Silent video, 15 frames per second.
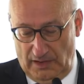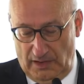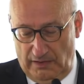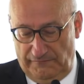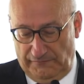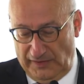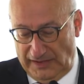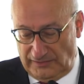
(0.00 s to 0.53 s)

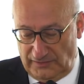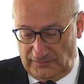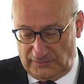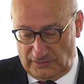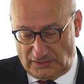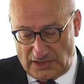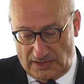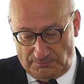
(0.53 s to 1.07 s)
France is
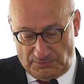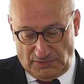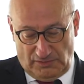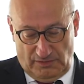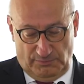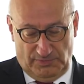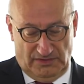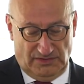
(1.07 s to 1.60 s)
a top
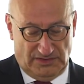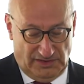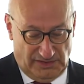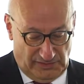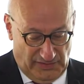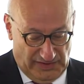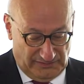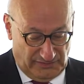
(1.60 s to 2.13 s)
European
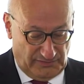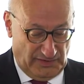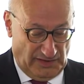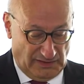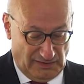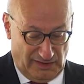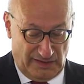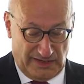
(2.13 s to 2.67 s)
donor and
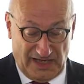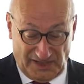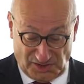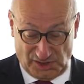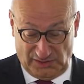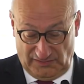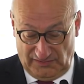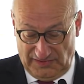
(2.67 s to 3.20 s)
second
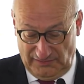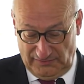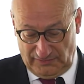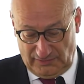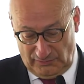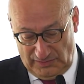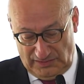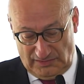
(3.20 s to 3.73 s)
largest
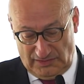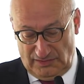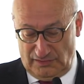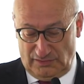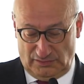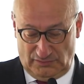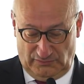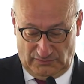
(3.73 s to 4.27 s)
historic
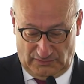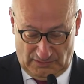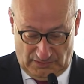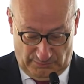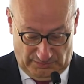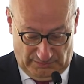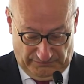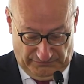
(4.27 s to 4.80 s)
donor to the
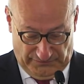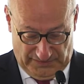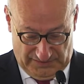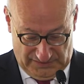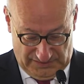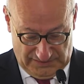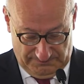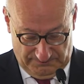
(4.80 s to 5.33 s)
Global
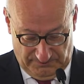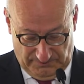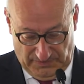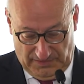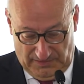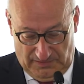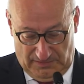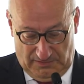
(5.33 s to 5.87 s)
Fund,
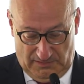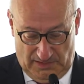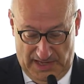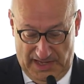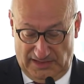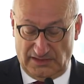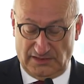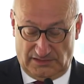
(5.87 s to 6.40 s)

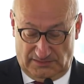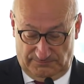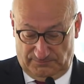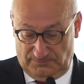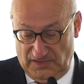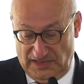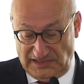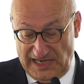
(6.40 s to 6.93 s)
and
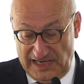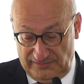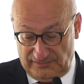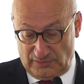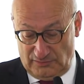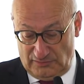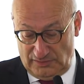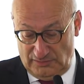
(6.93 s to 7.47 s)
it has
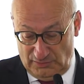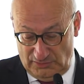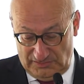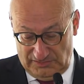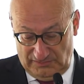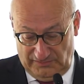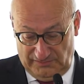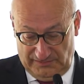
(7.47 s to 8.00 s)

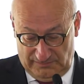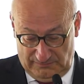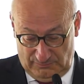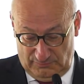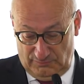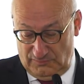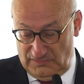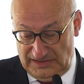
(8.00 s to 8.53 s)
contributed
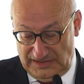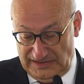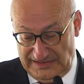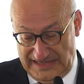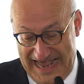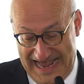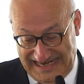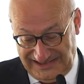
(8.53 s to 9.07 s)

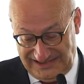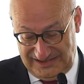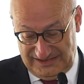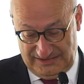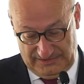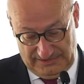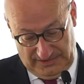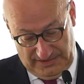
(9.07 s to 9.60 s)
nearly
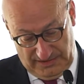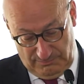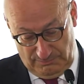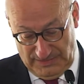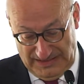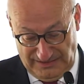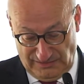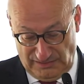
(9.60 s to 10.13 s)
$8
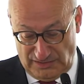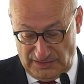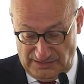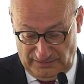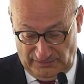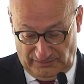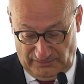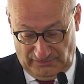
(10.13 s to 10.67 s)
billion
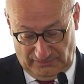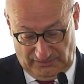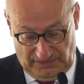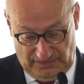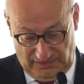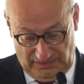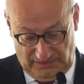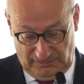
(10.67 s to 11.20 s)

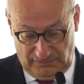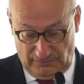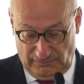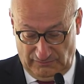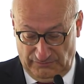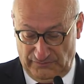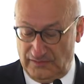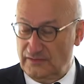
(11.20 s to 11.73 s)
to
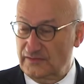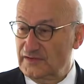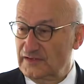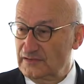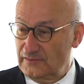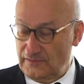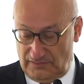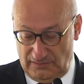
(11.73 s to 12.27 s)
the fund
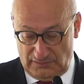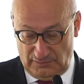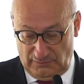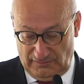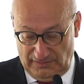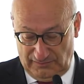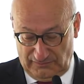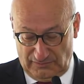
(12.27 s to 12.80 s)
since
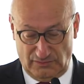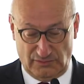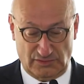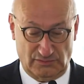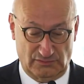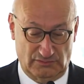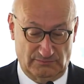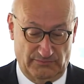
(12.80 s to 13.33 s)

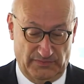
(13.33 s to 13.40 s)
2002.